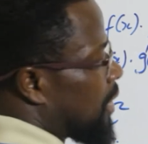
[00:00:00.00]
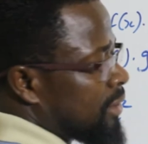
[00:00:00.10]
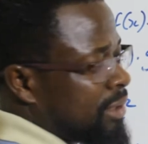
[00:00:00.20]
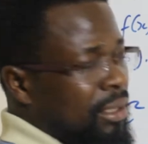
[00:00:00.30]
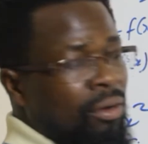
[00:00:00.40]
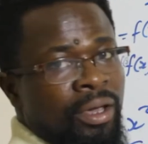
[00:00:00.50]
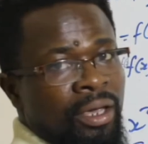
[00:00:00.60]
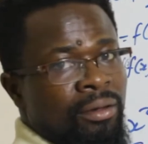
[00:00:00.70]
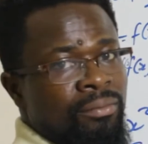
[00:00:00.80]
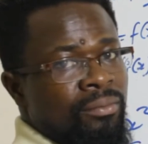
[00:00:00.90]
it's still
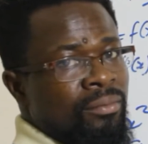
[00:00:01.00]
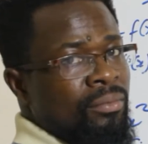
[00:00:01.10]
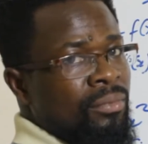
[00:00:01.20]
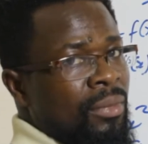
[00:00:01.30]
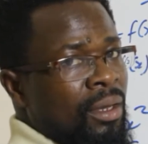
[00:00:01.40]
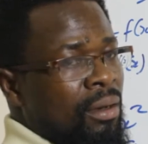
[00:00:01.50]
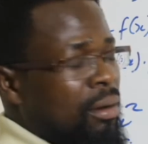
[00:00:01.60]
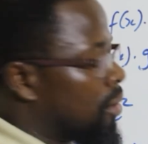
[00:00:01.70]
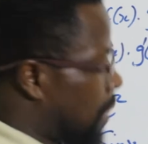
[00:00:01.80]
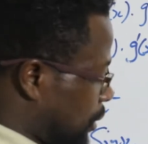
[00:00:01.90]
okay.
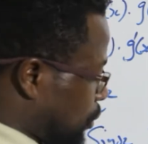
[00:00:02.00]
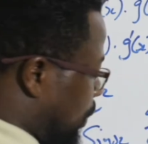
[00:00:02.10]
Right. So